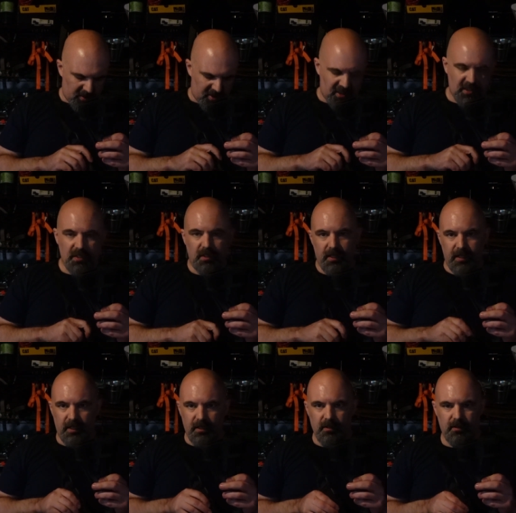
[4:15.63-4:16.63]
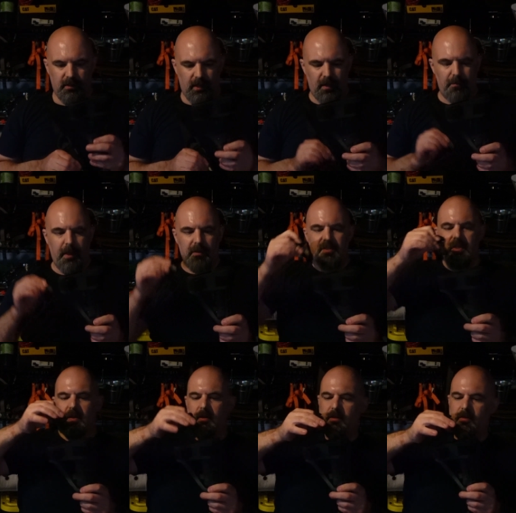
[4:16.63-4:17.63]
sling and mounted
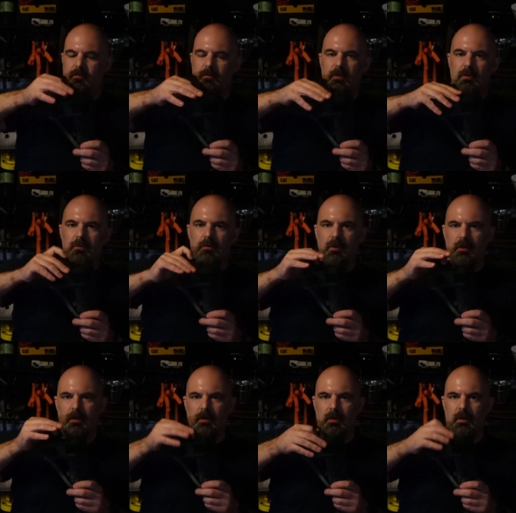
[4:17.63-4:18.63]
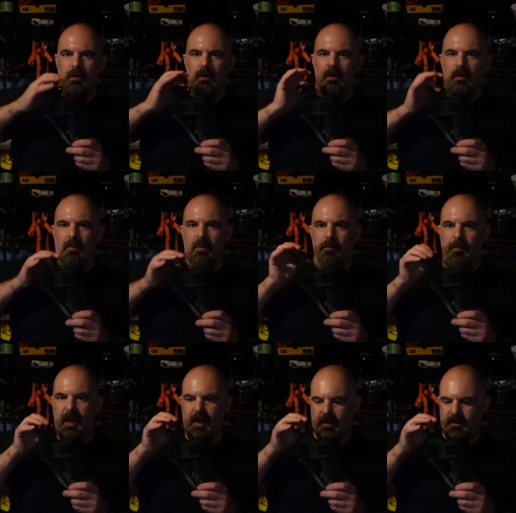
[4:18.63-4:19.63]
it through the
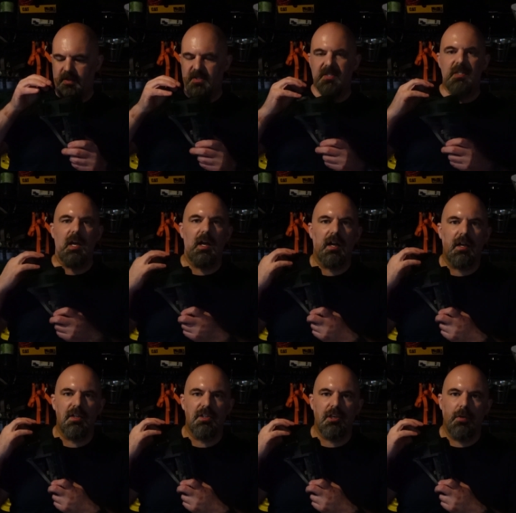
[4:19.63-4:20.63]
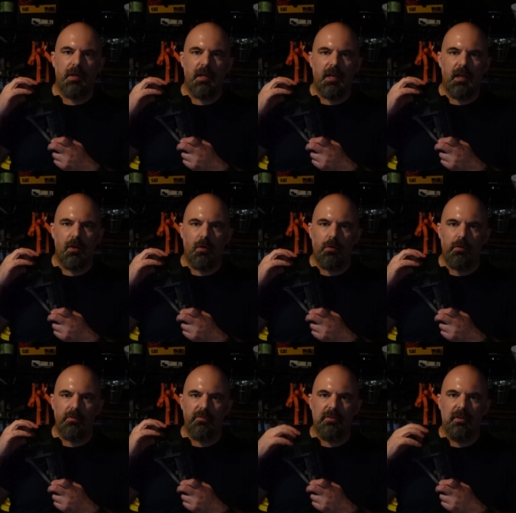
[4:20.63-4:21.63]
back of the stock so it can kind of
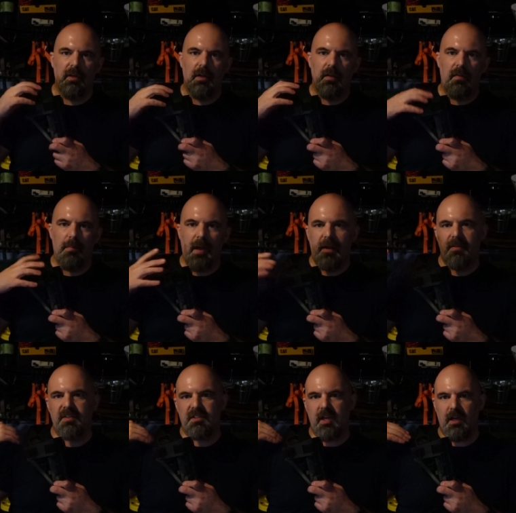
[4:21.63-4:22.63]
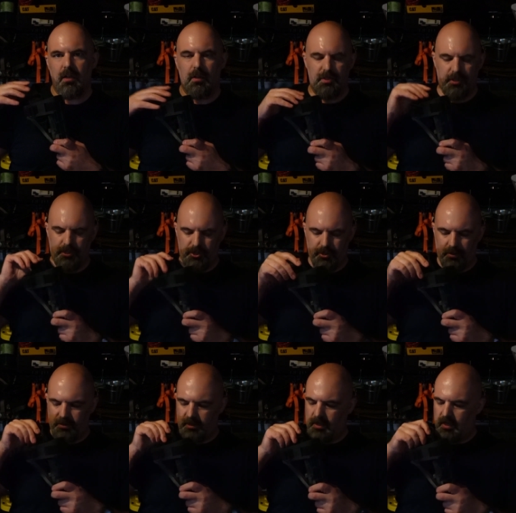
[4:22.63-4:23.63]
hold the back of the stock closer to your
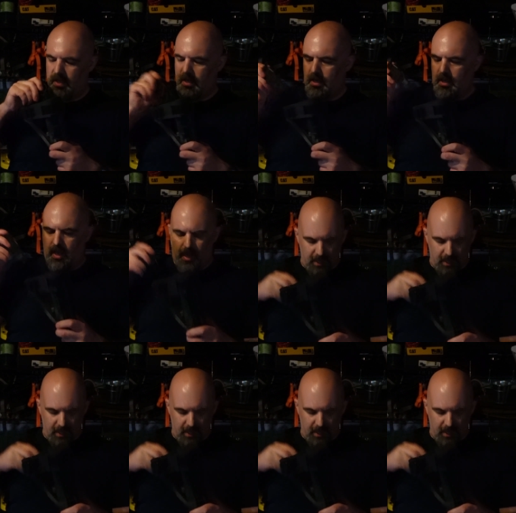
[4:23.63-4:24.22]
shoulder. I